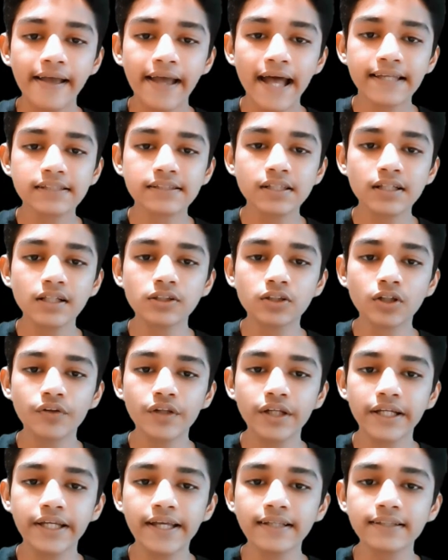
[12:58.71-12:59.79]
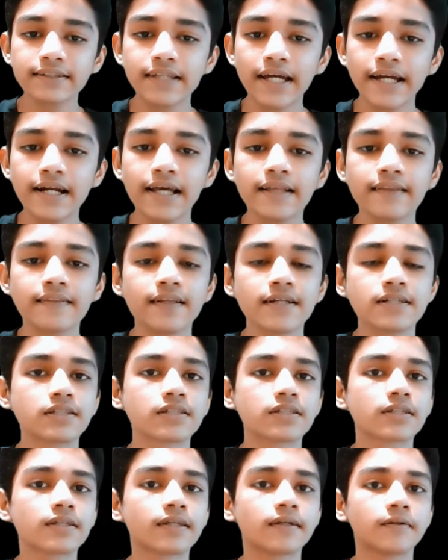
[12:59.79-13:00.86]
castles on the king side like this.
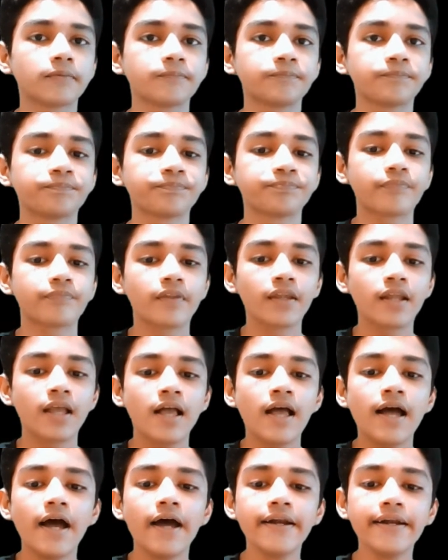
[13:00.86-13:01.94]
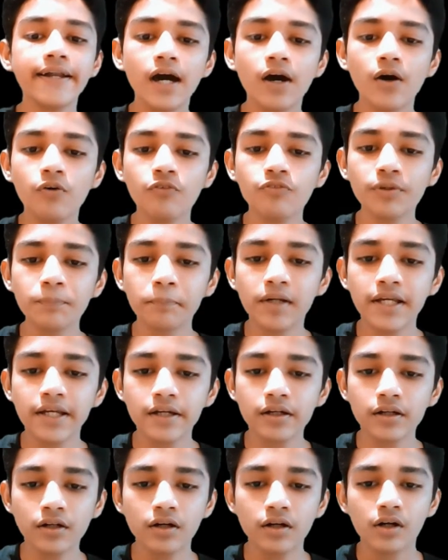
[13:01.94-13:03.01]
And now we
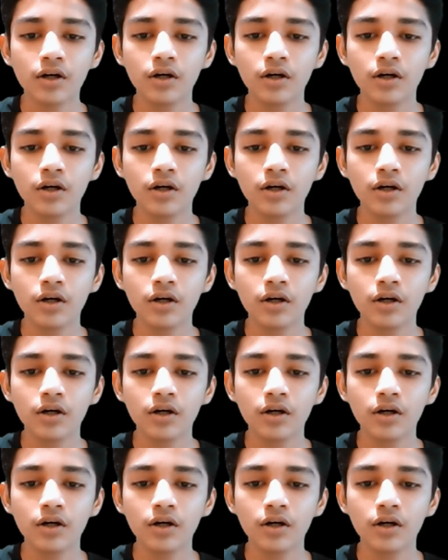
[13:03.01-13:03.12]
play